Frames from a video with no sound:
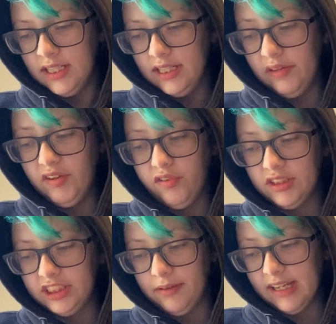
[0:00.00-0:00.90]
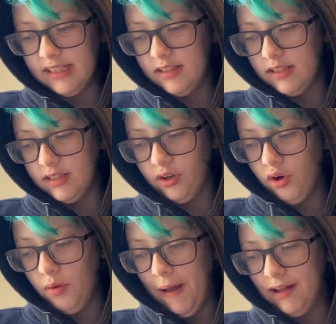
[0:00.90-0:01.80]
If you force your way in, the
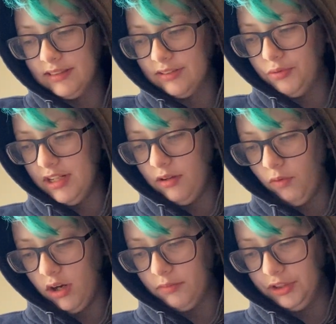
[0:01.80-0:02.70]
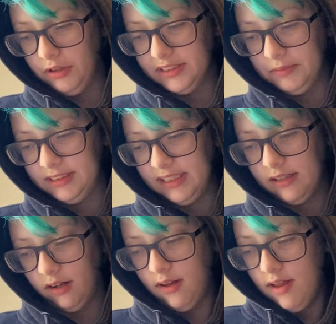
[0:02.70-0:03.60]
whole palace of wind and water will know someone's here.